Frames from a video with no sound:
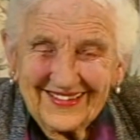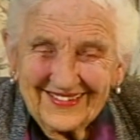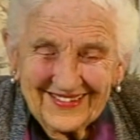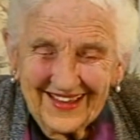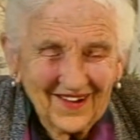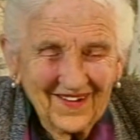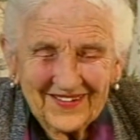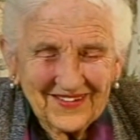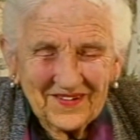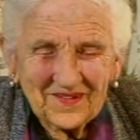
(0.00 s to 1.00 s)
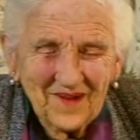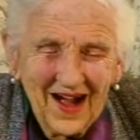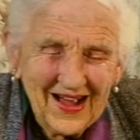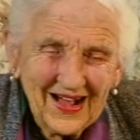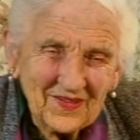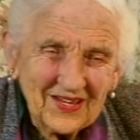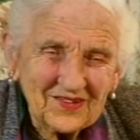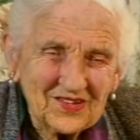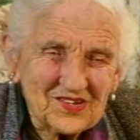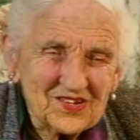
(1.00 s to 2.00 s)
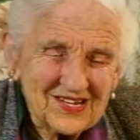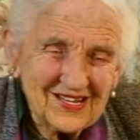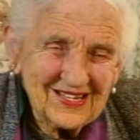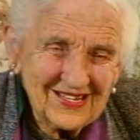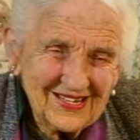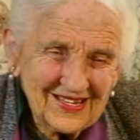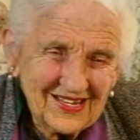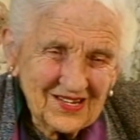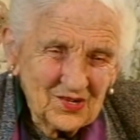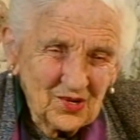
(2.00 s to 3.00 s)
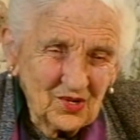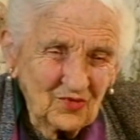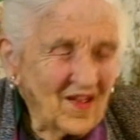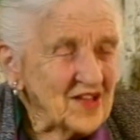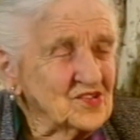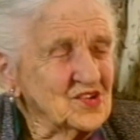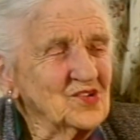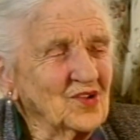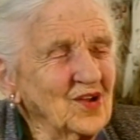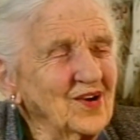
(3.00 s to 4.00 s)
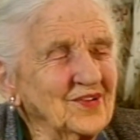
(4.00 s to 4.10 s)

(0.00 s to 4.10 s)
No, I don't know why. I think it just took his fancy, you know.